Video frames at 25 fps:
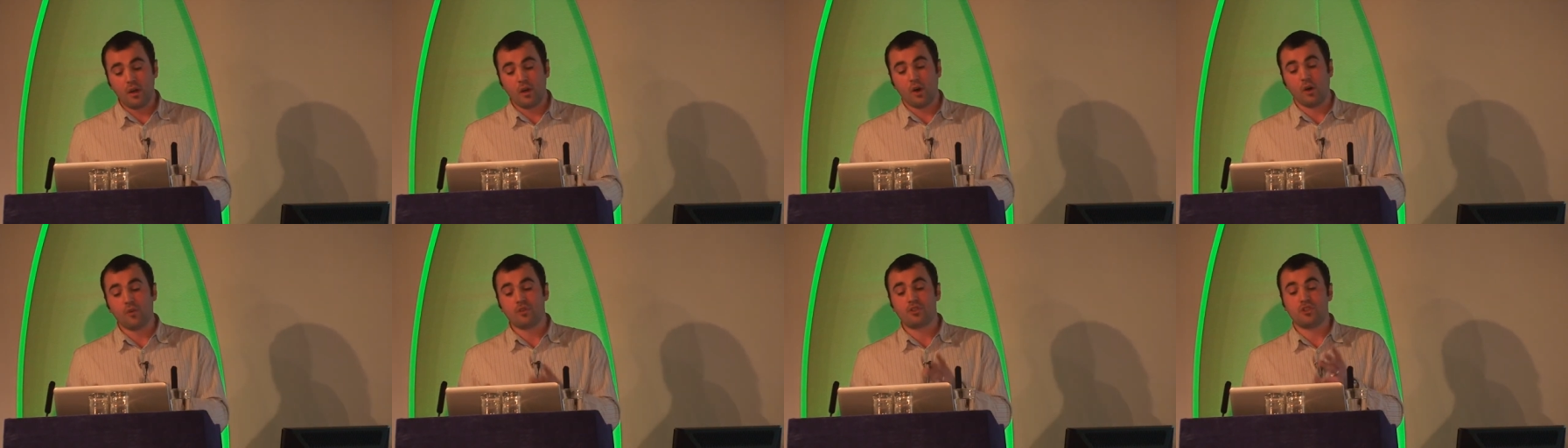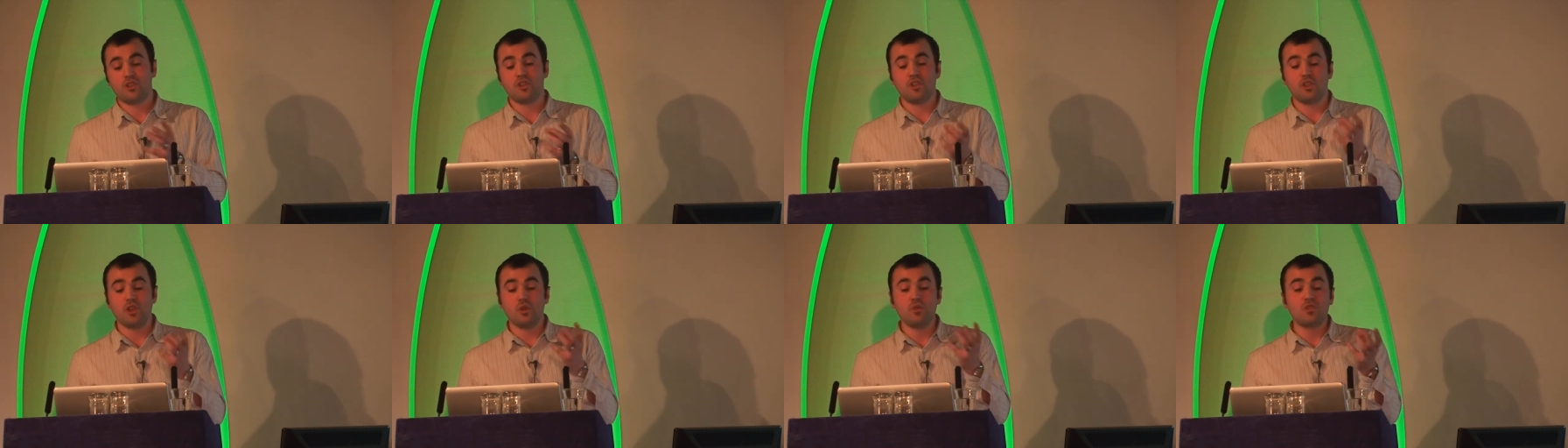
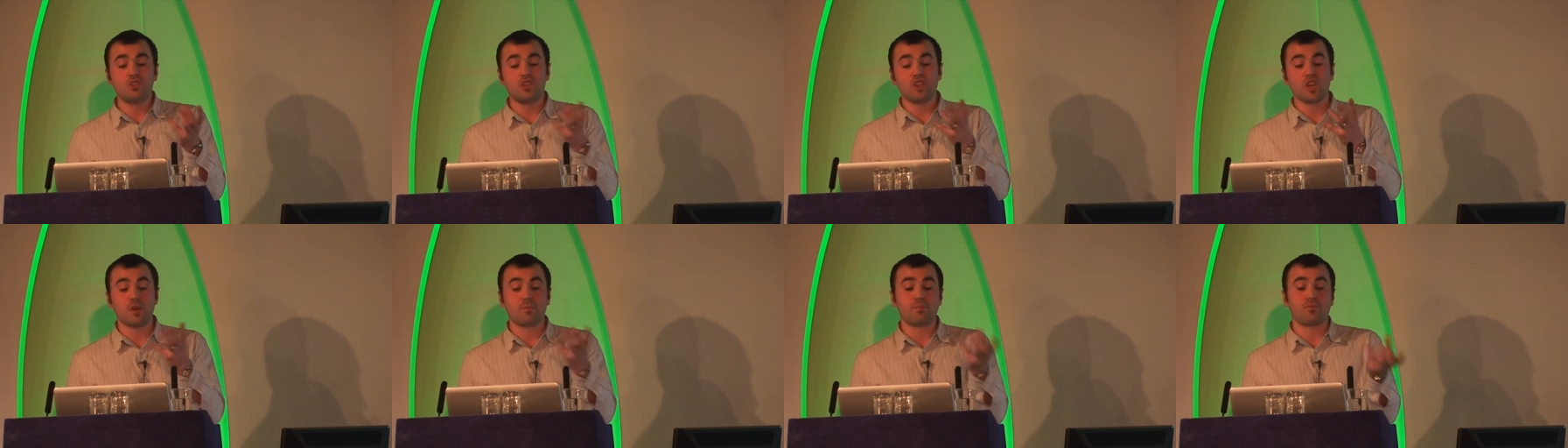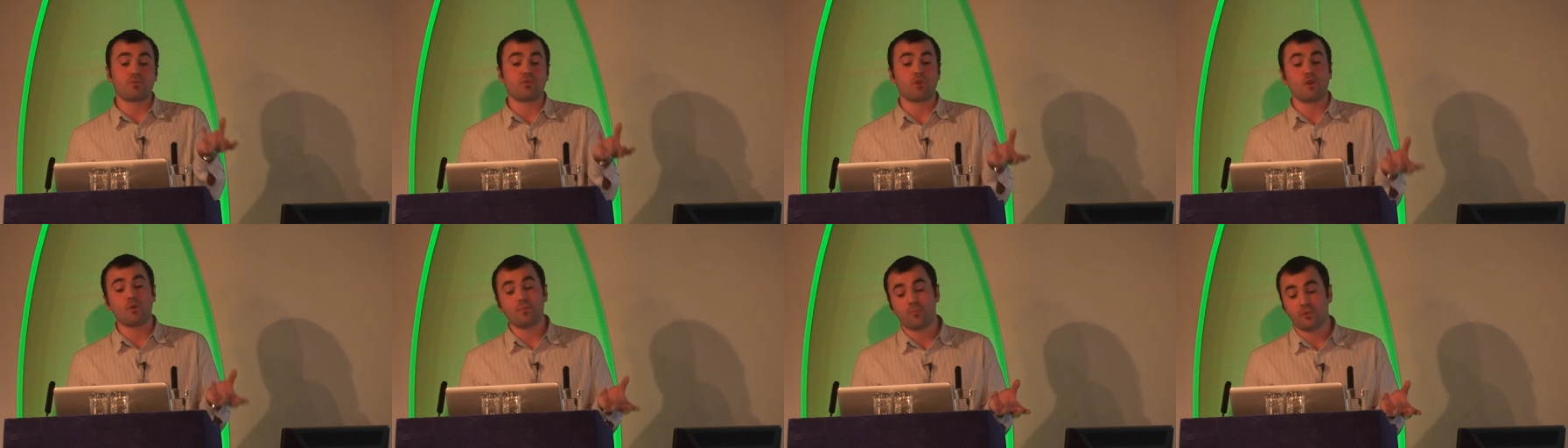Obviously, use the
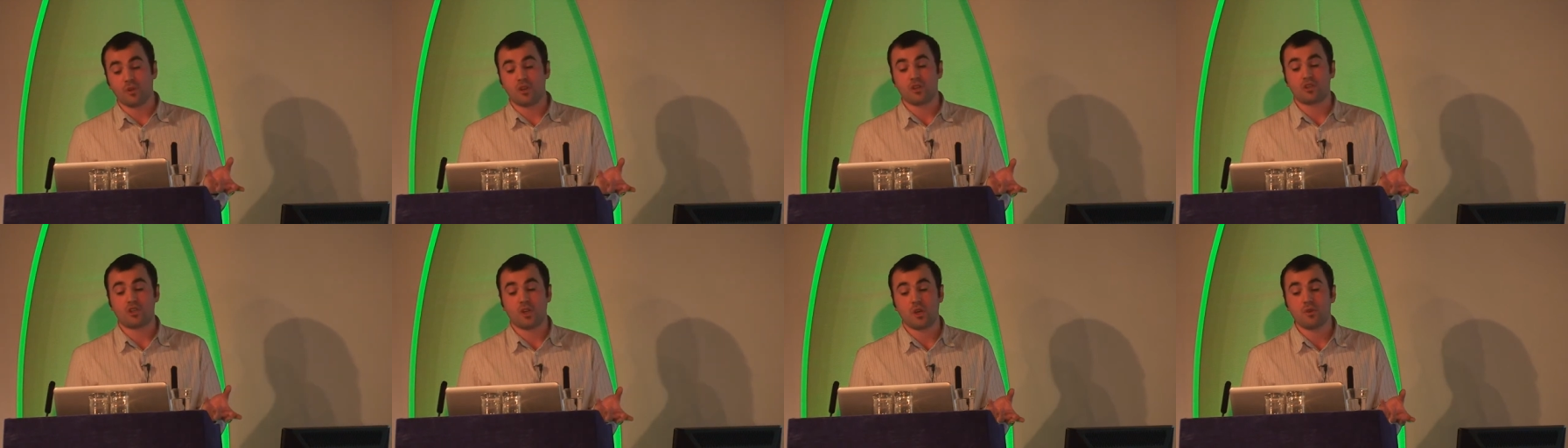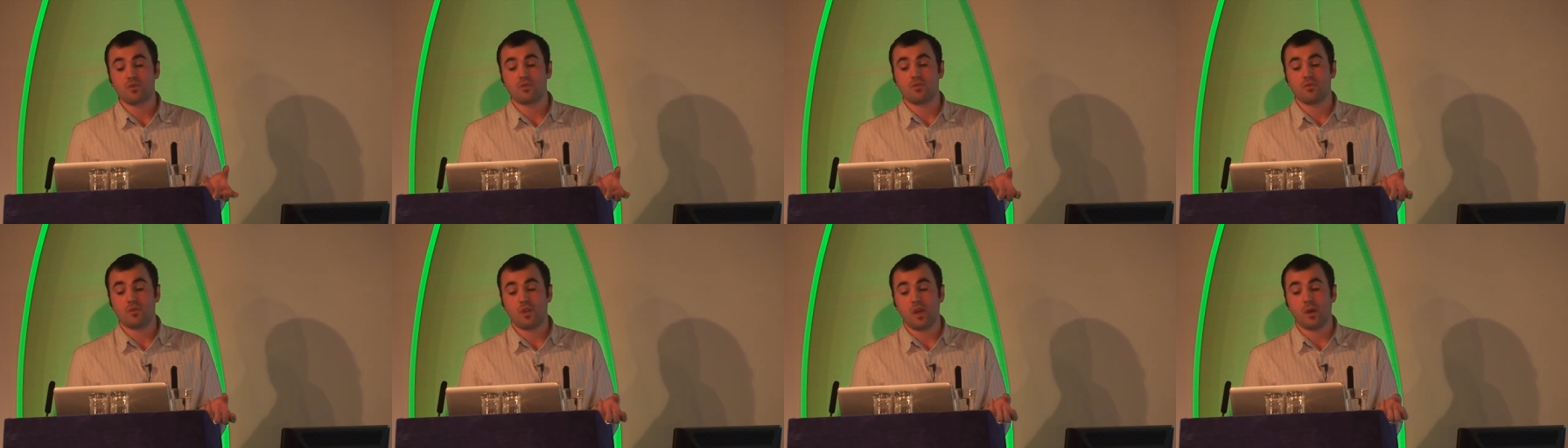appropriate
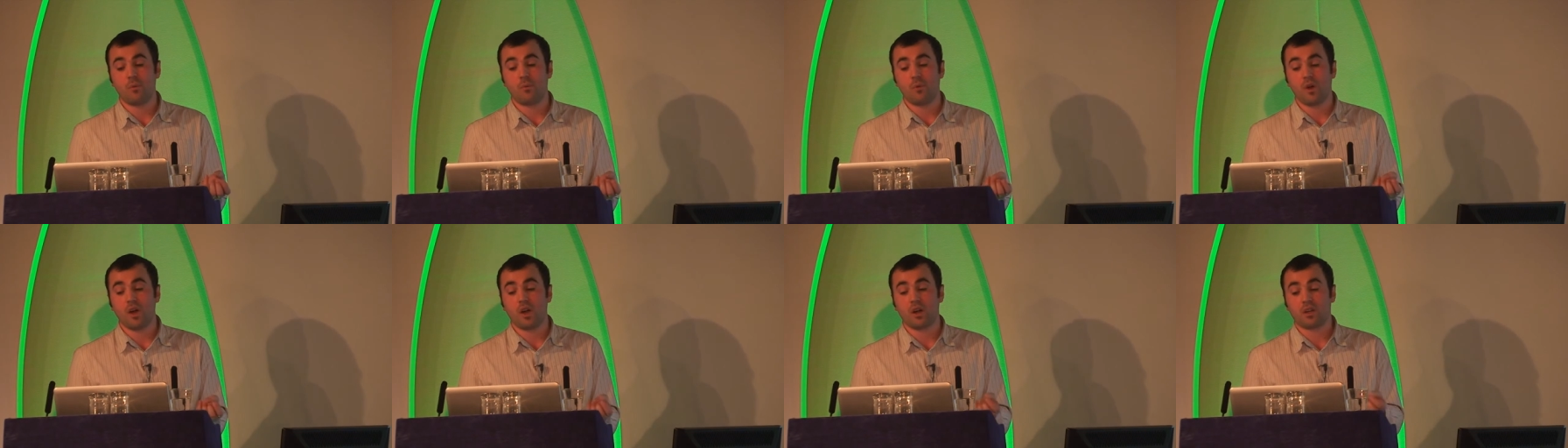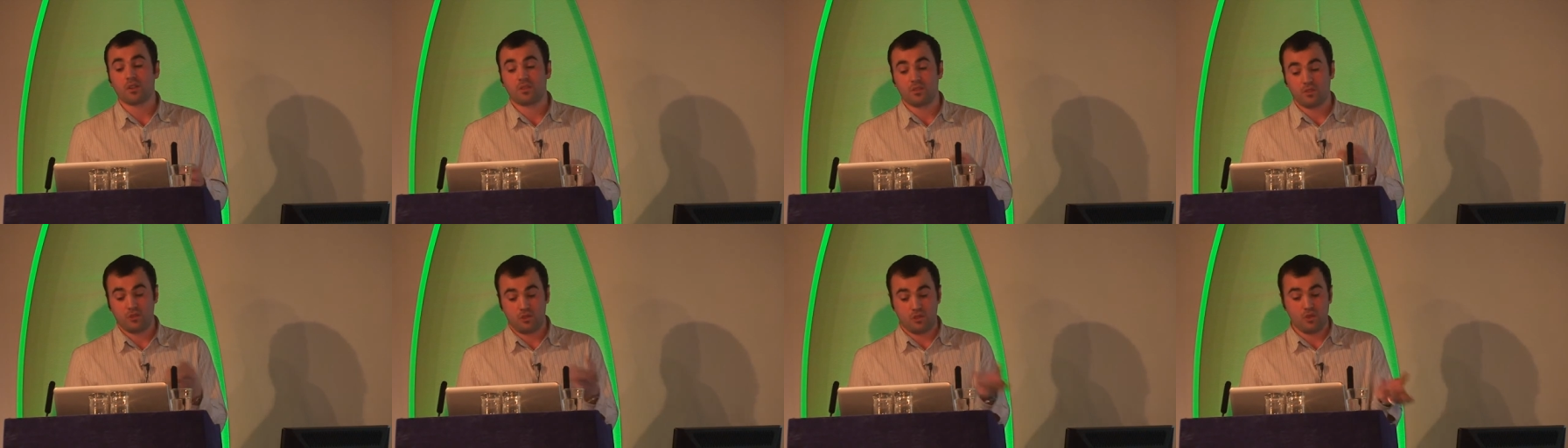social network
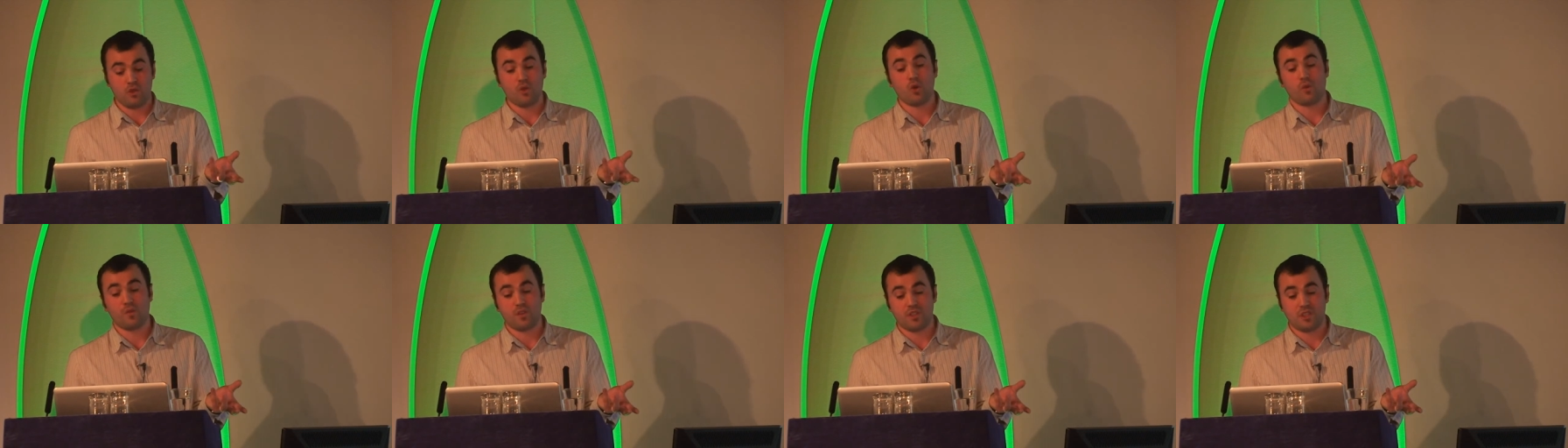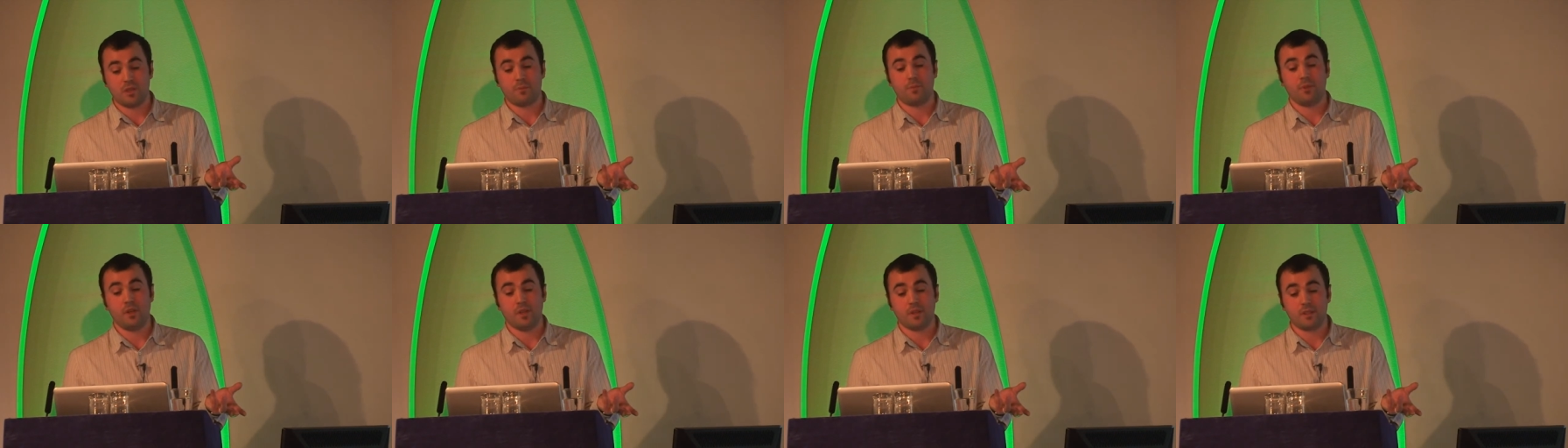to your
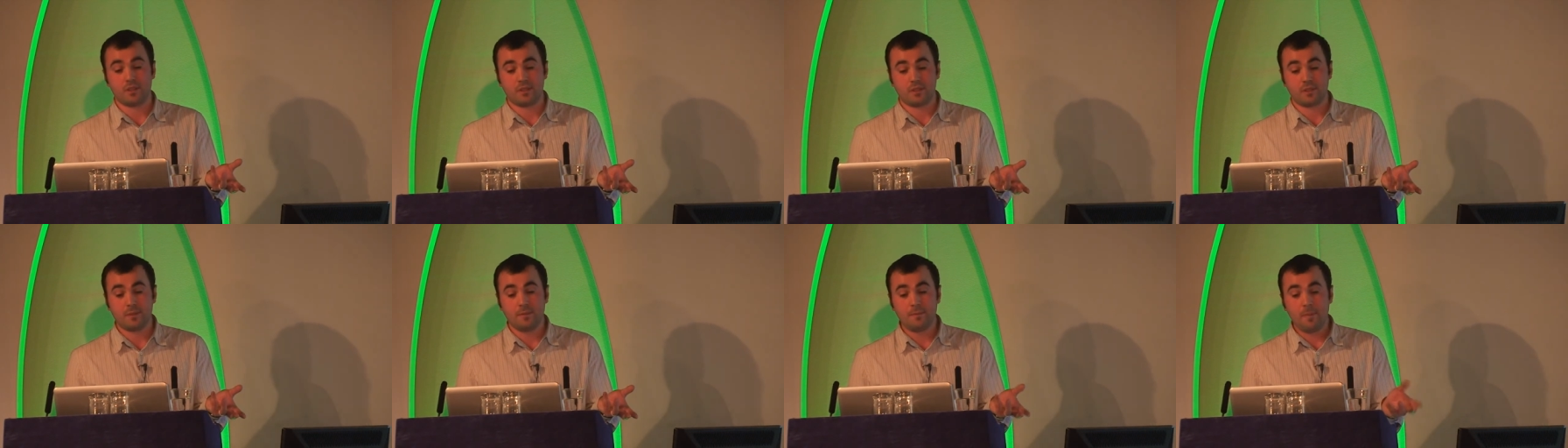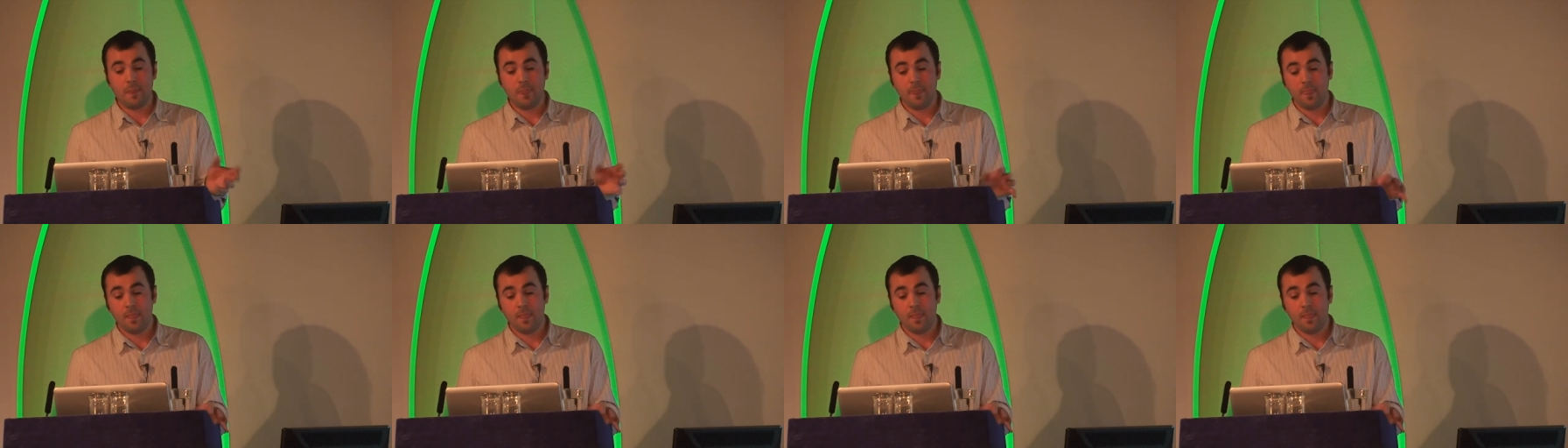recipients.